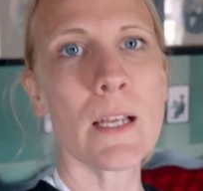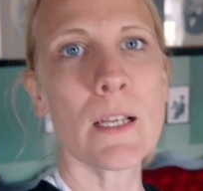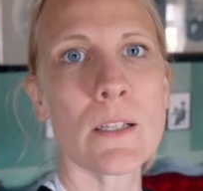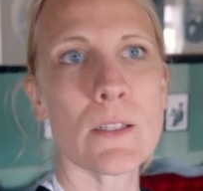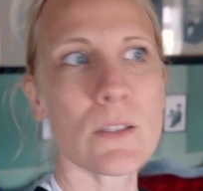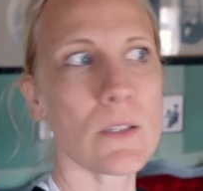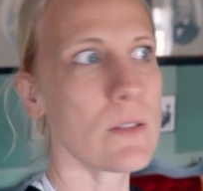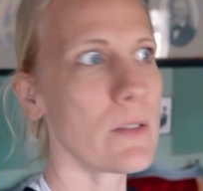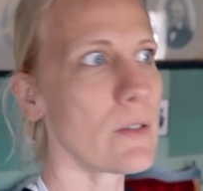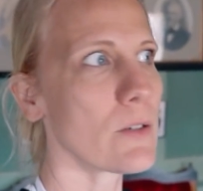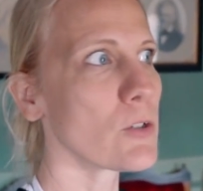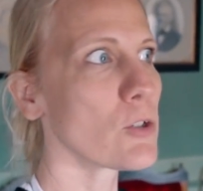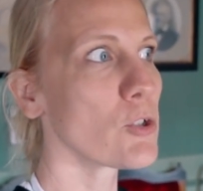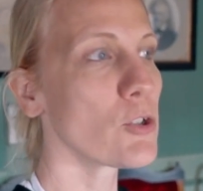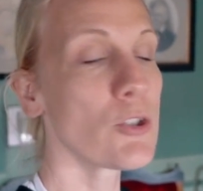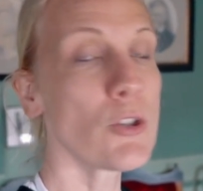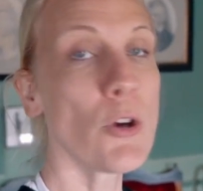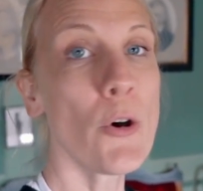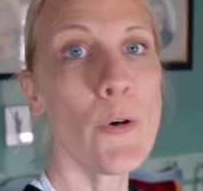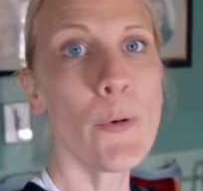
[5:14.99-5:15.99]
So there are
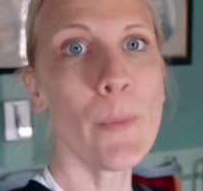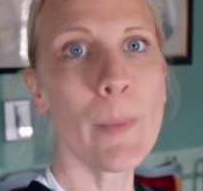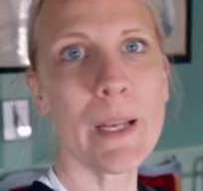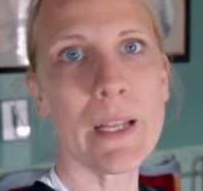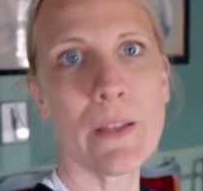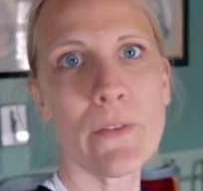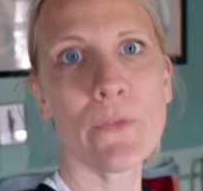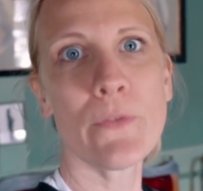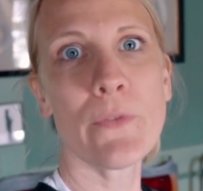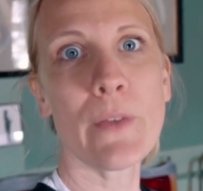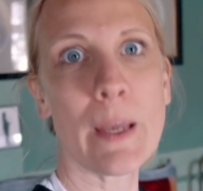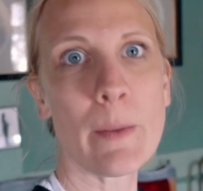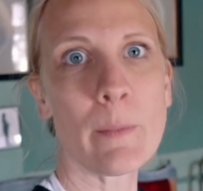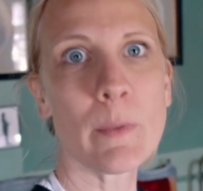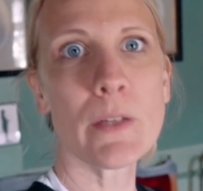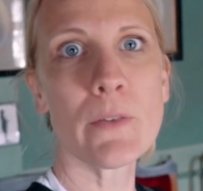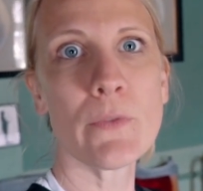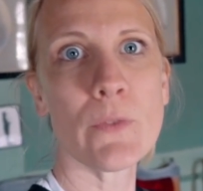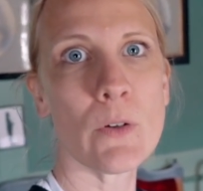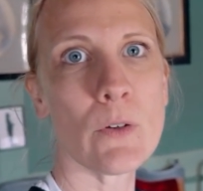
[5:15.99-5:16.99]
so many
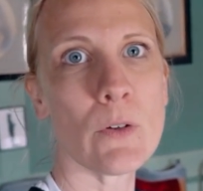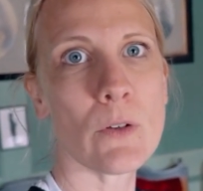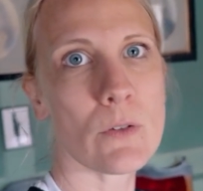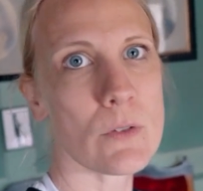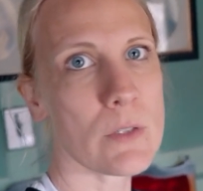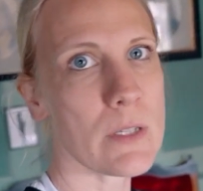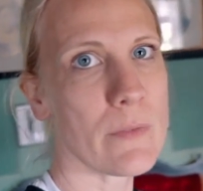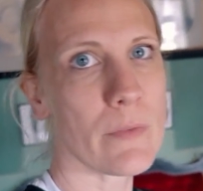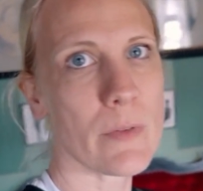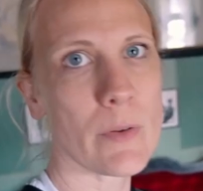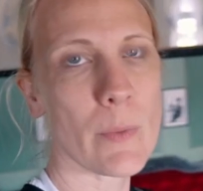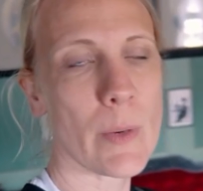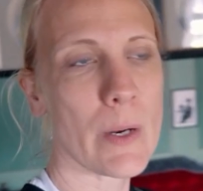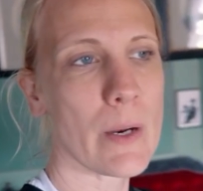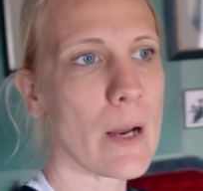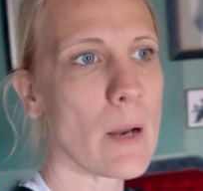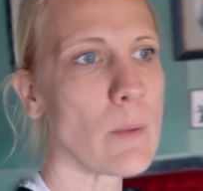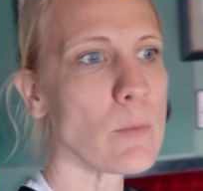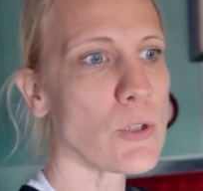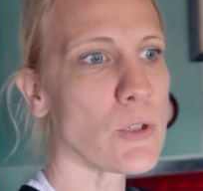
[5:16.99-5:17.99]
family photos everywhere. I'm